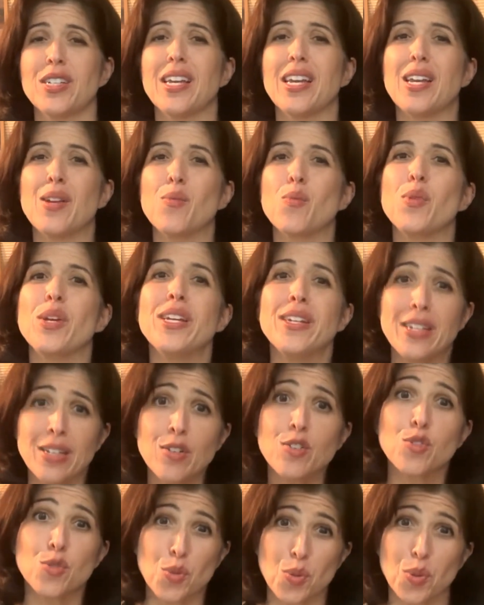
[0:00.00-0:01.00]
and we
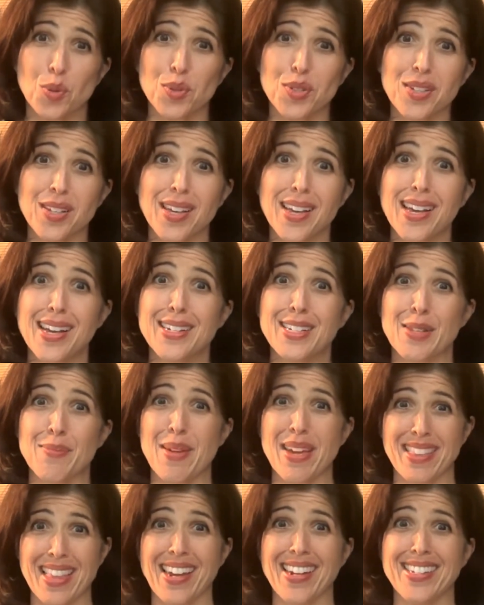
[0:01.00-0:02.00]
need tools to
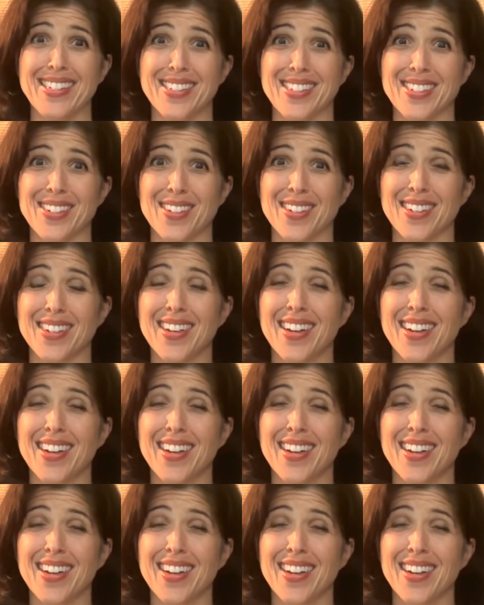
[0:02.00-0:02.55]
make that easier.